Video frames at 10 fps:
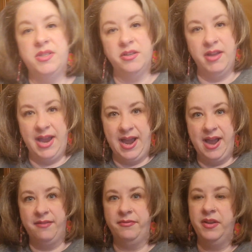still
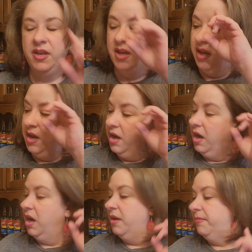have
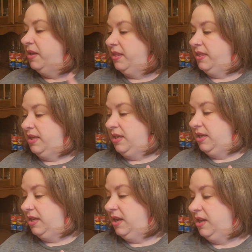
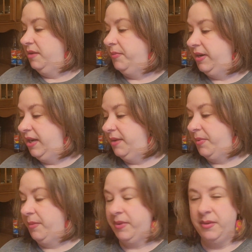the banana
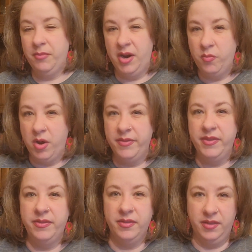pumpkin bread one,